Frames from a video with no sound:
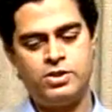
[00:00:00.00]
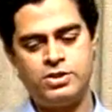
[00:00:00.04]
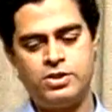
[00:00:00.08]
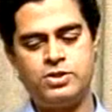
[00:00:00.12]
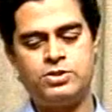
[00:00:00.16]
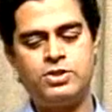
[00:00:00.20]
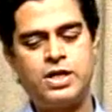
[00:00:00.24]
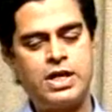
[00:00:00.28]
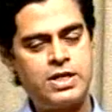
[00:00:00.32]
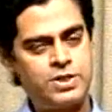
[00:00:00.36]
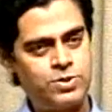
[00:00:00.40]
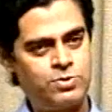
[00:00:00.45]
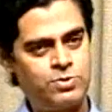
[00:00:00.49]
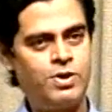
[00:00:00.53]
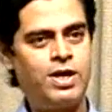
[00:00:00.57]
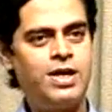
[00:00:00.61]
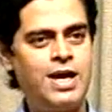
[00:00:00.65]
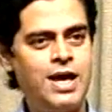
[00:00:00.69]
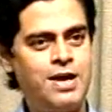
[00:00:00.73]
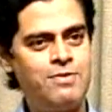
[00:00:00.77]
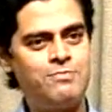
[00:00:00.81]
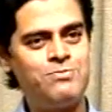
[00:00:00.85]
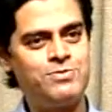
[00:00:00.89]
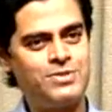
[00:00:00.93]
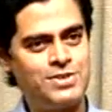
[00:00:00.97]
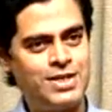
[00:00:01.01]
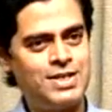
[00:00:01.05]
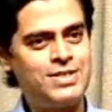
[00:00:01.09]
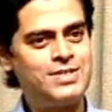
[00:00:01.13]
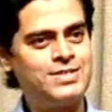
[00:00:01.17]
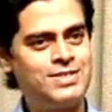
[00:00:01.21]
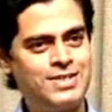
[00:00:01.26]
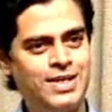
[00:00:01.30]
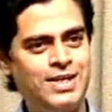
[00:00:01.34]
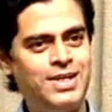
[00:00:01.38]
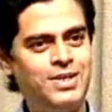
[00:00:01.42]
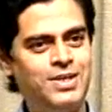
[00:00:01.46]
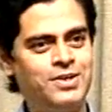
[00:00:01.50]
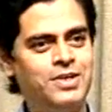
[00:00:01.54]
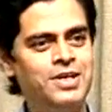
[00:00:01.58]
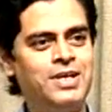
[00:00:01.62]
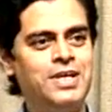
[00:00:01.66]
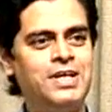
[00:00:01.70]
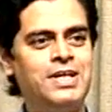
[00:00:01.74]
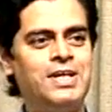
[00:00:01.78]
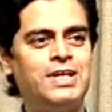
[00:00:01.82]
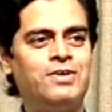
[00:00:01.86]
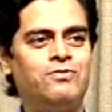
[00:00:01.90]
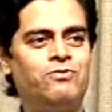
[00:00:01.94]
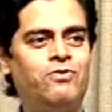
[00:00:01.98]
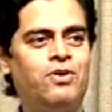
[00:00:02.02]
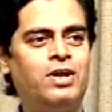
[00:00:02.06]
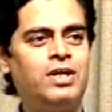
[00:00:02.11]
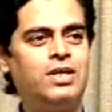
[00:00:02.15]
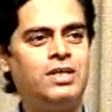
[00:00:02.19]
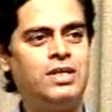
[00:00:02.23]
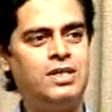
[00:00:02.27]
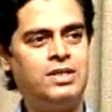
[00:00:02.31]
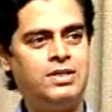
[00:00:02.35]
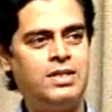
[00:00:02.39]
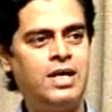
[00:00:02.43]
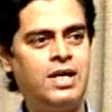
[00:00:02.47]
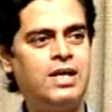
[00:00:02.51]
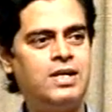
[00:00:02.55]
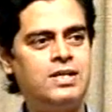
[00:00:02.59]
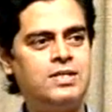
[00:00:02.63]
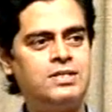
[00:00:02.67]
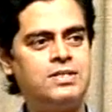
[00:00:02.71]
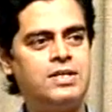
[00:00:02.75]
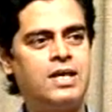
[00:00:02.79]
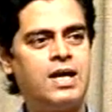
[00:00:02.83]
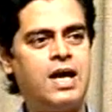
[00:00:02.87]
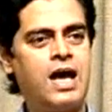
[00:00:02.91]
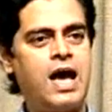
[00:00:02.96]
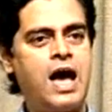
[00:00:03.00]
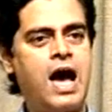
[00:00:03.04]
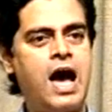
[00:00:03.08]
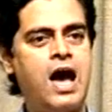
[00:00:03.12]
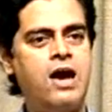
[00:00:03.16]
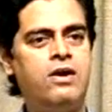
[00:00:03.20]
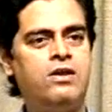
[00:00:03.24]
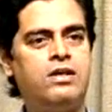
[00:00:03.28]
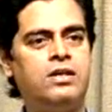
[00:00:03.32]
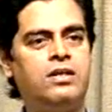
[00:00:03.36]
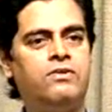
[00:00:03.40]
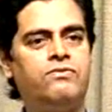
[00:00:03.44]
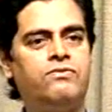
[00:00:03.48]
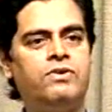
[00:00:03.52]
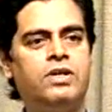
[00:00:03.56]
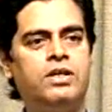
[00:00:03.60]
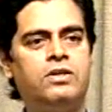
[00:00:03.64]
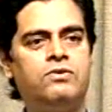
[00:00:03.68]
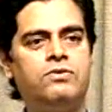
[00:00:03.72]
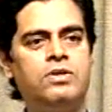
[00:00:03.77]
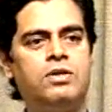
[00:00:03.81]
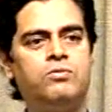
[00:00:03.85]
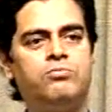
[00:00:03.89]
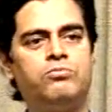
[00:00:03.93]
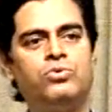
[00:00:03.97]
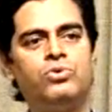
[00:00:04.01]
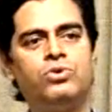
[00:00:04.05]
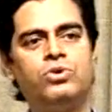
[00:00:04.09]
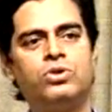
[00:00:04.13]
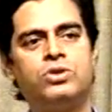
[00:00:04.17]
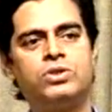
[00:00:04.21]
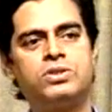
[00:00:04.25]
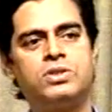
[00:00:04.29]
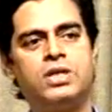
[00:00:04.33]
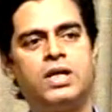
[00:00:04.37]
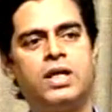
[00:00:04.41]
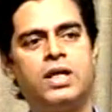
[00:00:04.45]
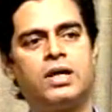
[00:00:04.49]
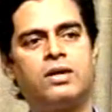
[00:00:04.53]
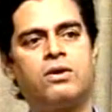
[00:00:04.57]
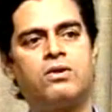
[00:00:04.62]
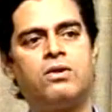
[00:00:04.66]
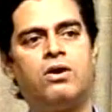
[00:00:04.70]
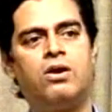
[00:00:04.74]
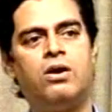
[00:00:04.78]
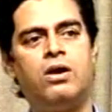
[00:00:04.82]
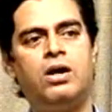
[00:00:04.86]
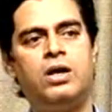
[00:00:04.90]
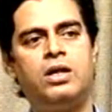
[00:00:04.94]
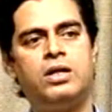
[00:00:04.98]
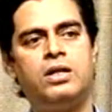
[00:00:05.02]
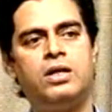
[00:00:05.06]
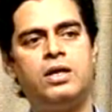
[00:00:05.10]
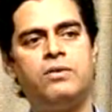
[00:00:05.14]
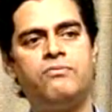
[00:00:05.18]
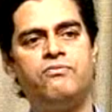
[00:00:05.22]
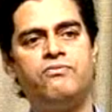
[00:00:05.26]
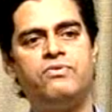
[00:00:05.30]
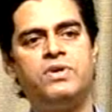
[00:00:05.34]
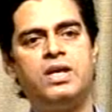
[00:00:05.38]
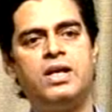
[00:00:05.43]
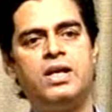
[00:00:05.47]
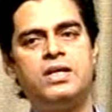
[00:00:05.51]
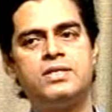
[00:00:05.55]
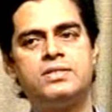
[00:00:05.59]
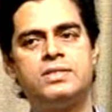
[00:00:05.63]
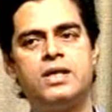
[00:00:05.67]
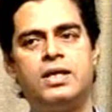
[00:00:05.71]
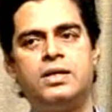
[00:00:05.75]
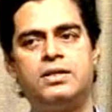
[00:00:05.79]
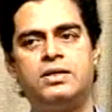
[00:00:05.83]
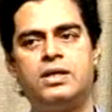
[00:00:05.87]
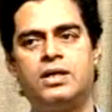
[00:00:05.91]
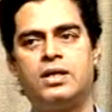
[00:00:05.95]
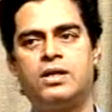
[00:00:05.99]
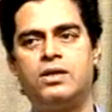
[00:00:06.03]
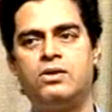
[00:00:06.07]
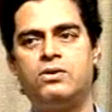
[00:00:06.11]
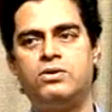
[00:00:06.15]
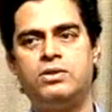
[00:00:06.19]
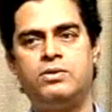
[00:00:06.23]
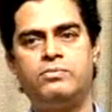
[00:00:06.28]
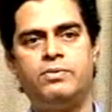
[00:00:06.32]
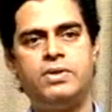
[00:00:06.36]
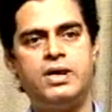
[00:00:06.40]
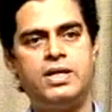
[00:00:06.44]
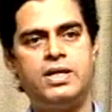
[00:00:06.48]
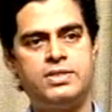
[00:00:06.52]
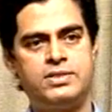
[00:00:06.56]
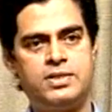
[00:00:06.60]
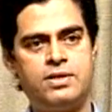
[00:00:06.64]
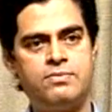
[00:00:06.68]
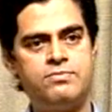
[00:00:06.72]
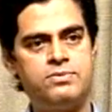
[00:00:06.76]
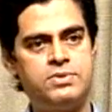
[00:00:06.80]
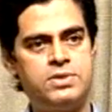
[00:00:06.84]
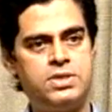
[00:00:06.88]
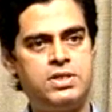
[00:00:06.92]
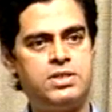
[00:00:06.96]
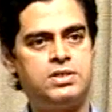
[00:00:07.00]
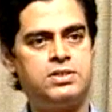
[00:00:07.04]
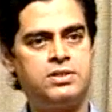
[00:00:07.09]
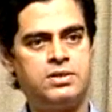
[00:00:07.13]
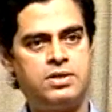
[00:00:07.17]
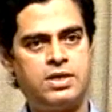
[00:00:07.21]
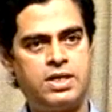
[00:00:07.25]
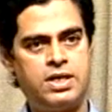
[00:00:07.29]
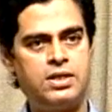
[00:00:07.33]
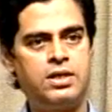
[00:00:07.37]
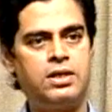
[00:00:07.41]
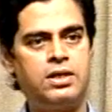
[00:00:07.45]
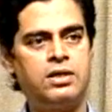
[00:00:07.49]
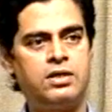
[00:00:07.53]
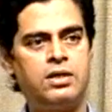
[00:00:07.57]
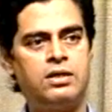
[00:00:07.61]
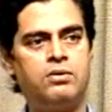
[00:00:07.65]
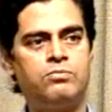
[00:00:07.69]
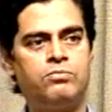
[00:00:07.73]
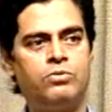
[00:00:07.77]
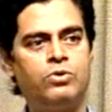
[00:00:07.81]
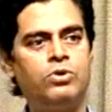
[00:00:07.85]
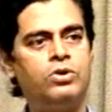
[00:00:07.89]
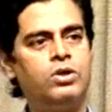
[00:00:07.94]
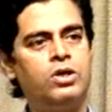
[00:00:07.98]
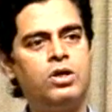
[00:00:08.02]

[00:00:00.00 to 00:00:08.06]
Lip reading: That's why I'm just telling. For details, I'll refer to a book, say, called Vlsi Technology by SMC, is a dedicated book.